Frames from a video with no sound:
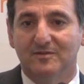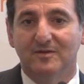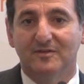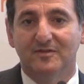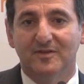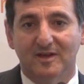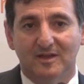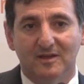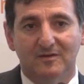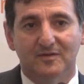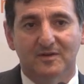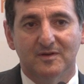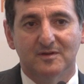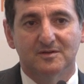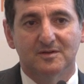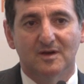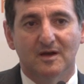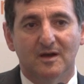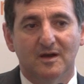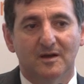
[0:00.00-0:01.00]
So thank you for your
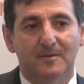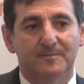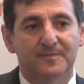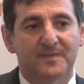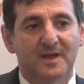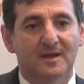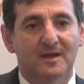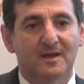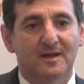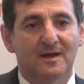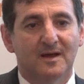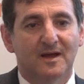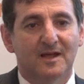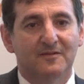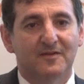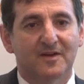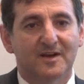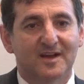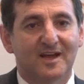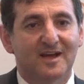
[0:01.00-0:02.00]
time.
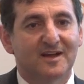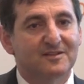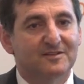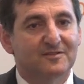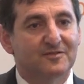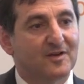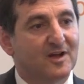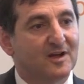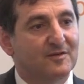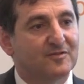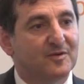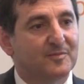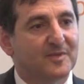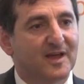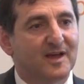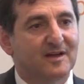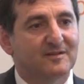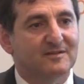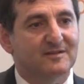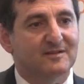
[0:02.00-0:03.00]
If I can ask from
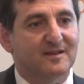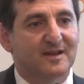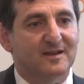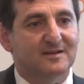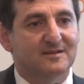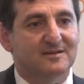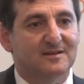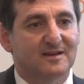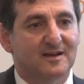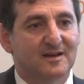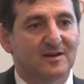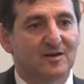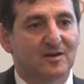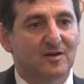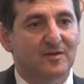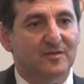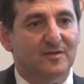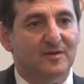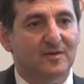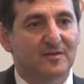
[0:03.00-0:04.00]
the outset
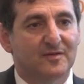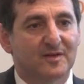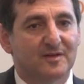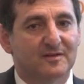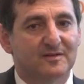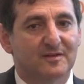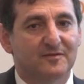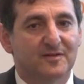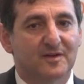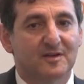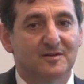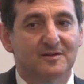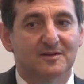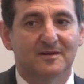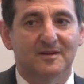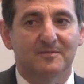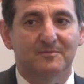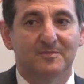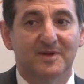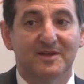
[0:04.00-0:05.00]
on this, if you
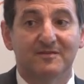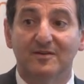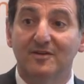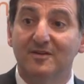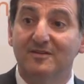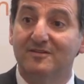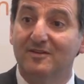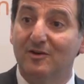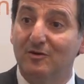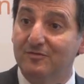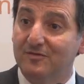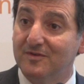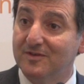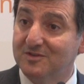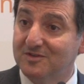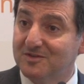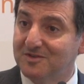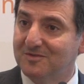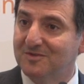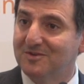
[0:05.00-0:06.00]
can be very
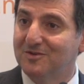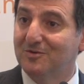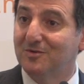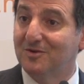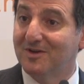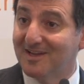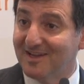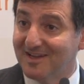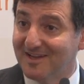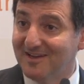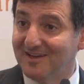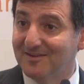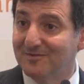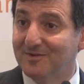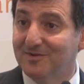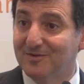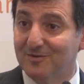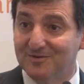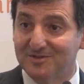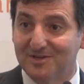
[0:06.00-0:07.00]
selfish, you're here
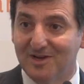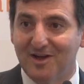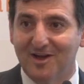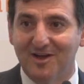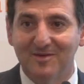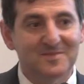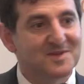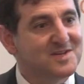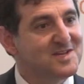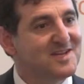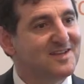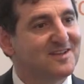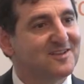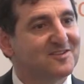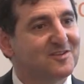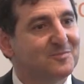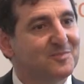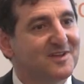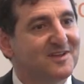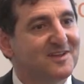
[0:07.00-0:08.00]
with your time,
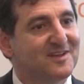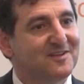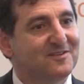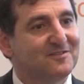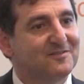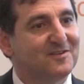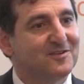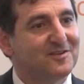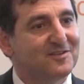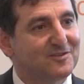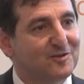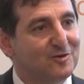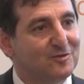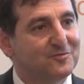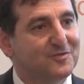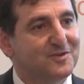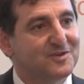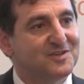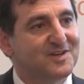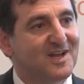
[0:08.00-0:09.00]
so be very
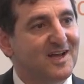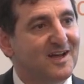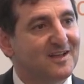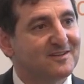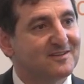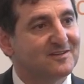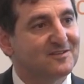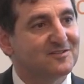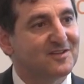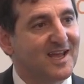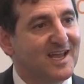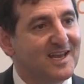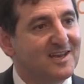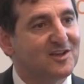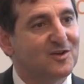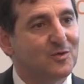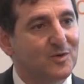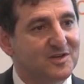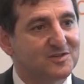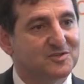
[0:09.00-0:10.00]
selfish in asking us
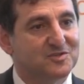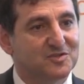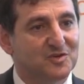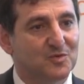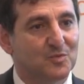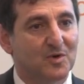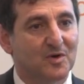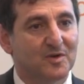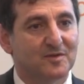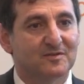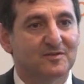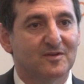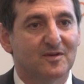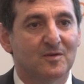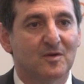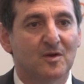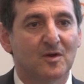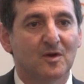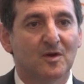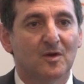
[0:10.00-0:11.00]
any question you want.
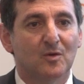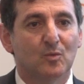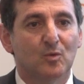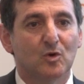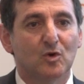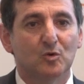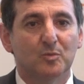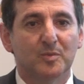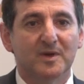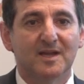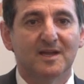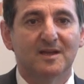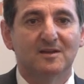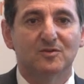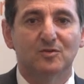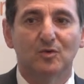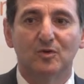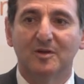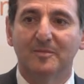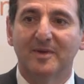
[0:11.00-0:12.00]
So we'll be
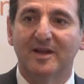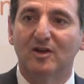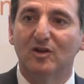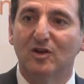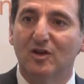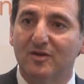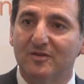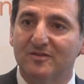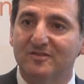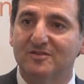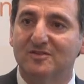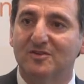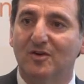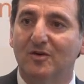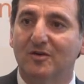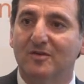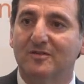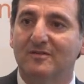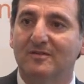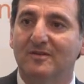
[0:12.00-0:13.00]
talking about a lot of
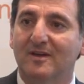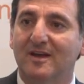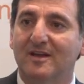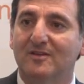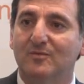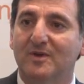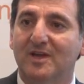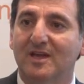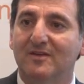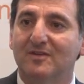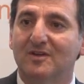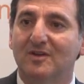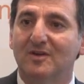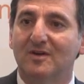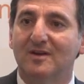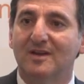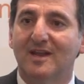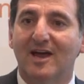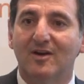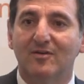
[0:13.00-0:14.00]
stocks as we're giving
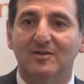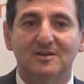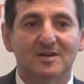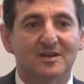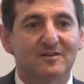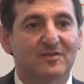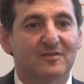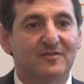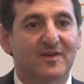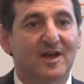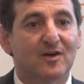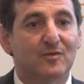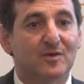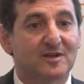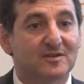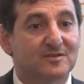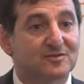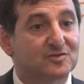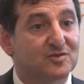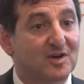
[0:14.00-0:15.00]
you a narrative of how
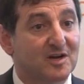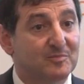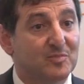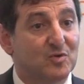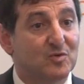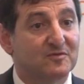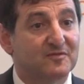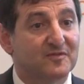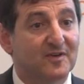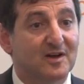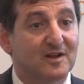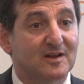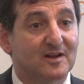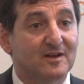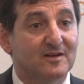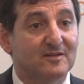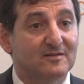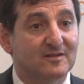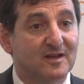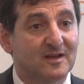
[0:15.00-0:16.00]
we construct
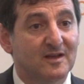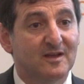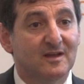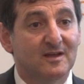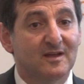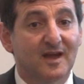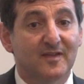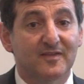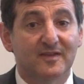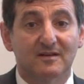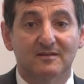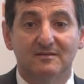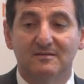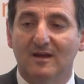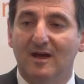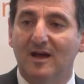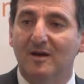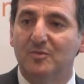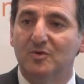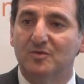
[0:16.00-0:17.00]
portfolios. And the
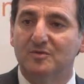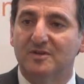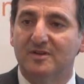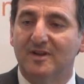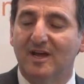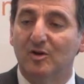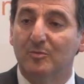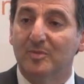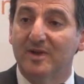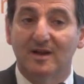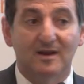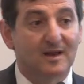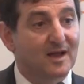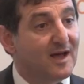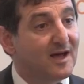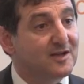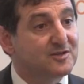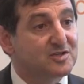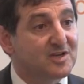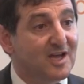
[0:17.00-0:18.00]
example today will be a
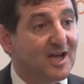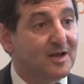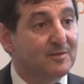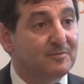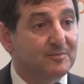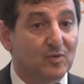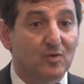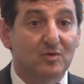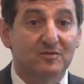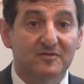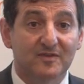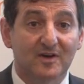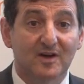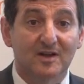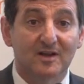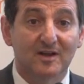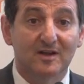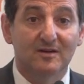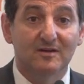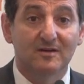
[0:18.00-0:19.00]
large cap
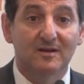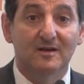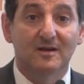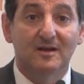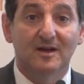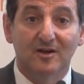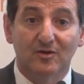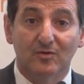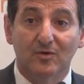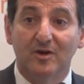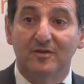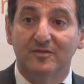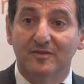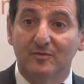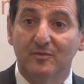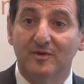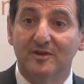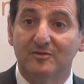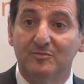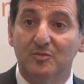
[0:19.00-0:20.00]
portfolio, a growth
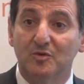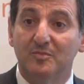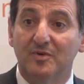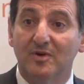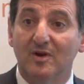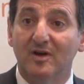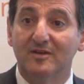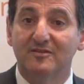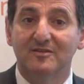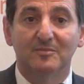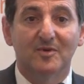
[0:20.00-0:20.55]
at reasonable price.